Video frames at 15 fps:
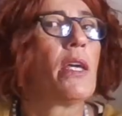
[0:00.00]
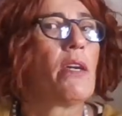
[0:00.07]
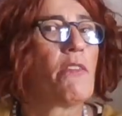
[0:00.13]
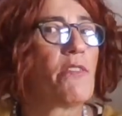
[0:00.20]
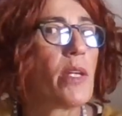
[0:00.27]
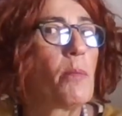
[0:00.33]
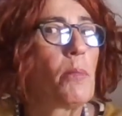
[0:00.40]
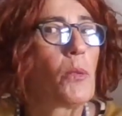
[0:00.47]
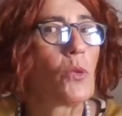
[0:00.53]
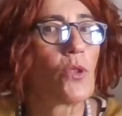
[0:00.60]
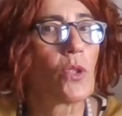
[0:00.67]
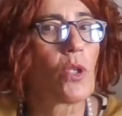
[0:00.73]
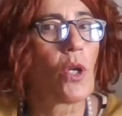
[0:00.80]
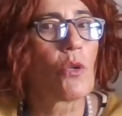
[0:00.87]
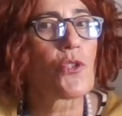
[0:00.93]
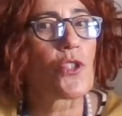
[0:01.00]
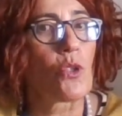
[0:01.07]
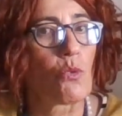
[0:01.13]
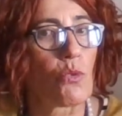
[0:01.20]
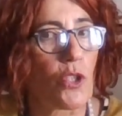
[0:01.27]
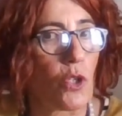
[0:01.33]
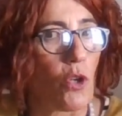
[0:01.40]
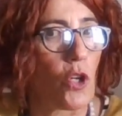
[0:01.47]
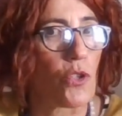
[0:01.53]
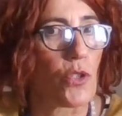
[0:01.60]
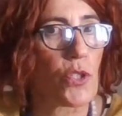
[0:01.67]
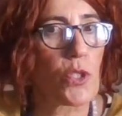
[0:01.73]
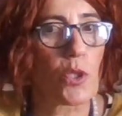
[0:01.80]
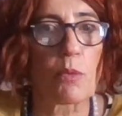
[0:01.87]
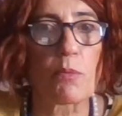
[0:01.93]
Where Pluto goes in your
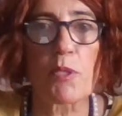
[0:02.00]
horoscope,